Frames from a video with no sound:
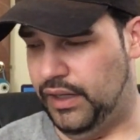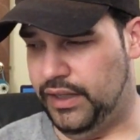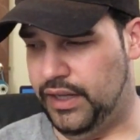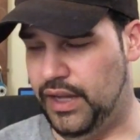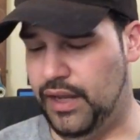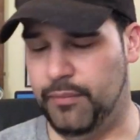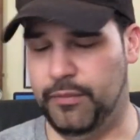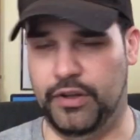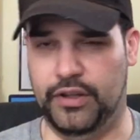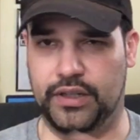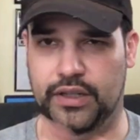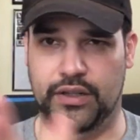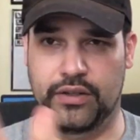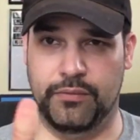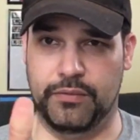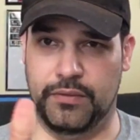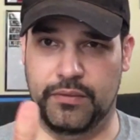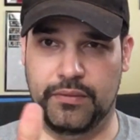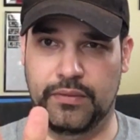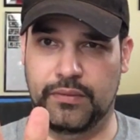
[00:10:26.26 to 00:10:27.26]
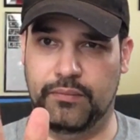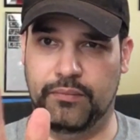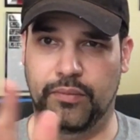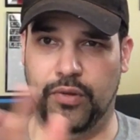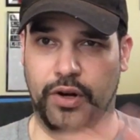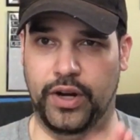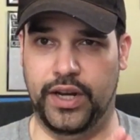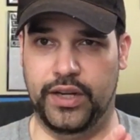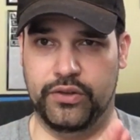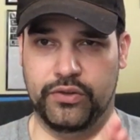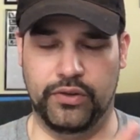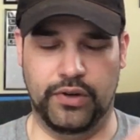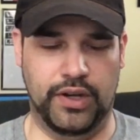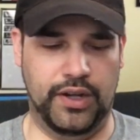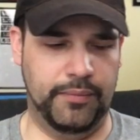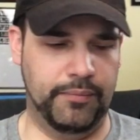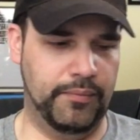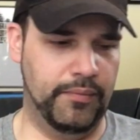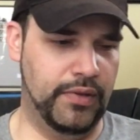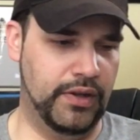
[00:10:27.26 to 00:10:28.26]
I'm not going to brand
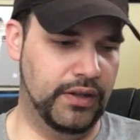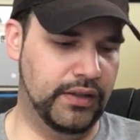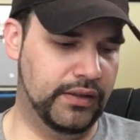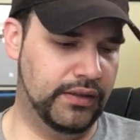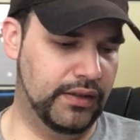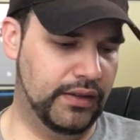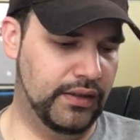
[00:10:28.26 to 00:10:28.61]
drop, but